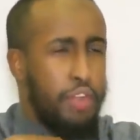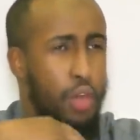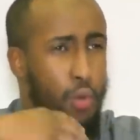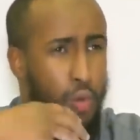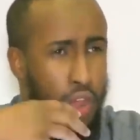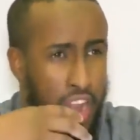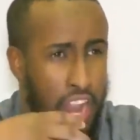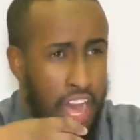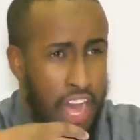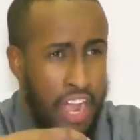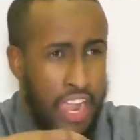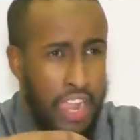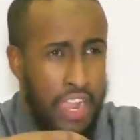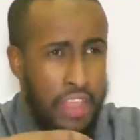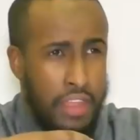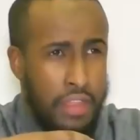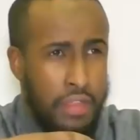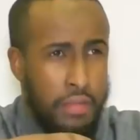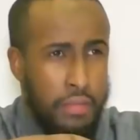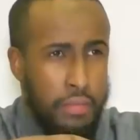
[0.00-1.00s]
Oh
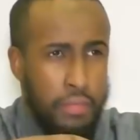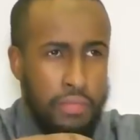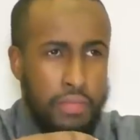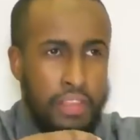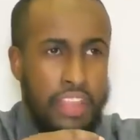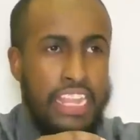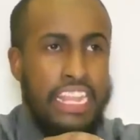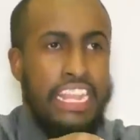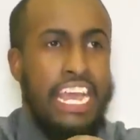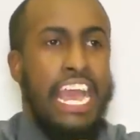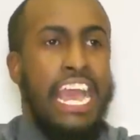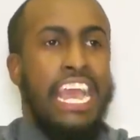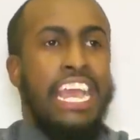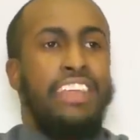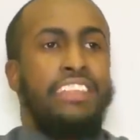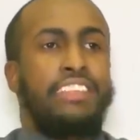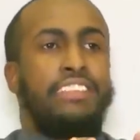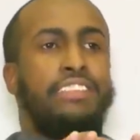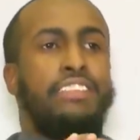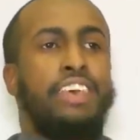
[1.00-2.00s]
Allah, that
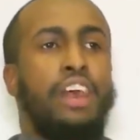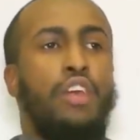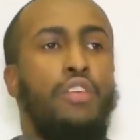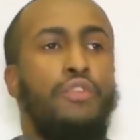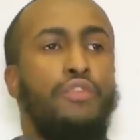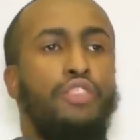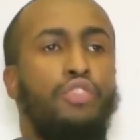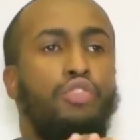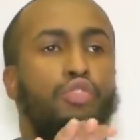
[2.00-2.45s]
itself,